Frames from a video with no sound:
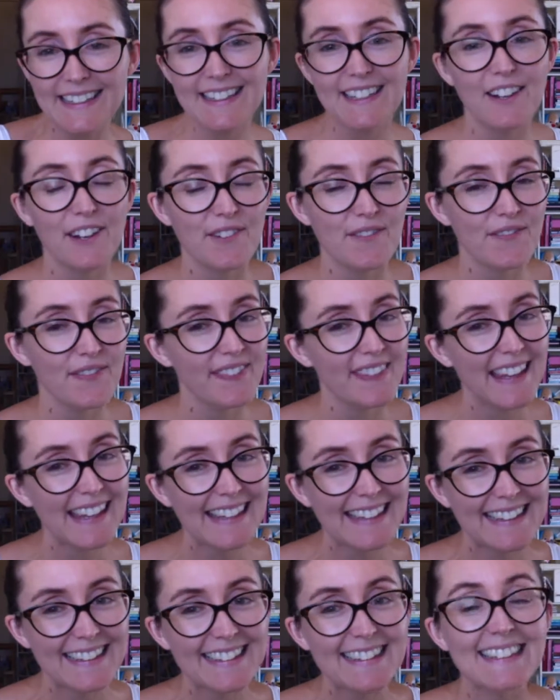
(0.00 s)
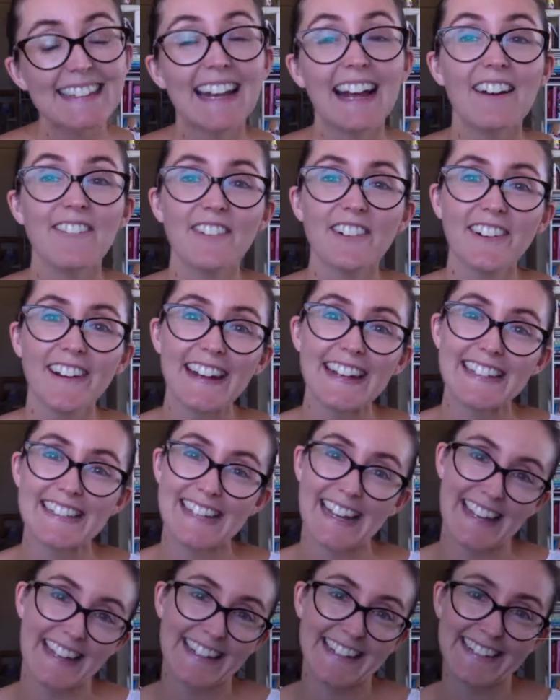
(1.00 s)
So thanks, and have a great
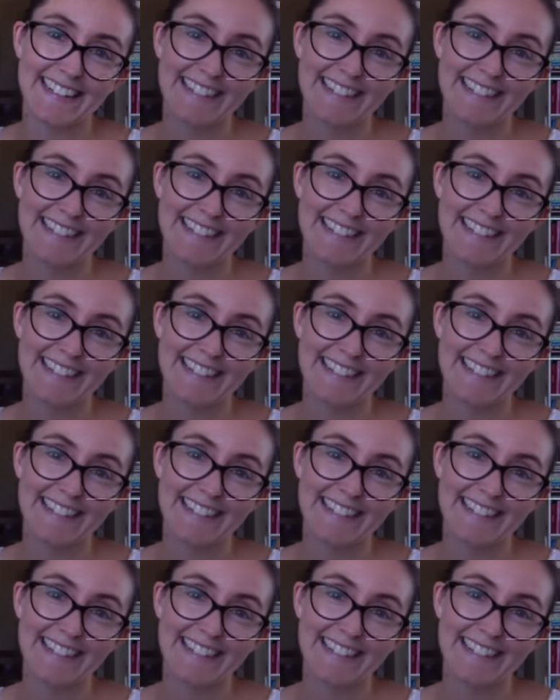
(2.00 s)
day.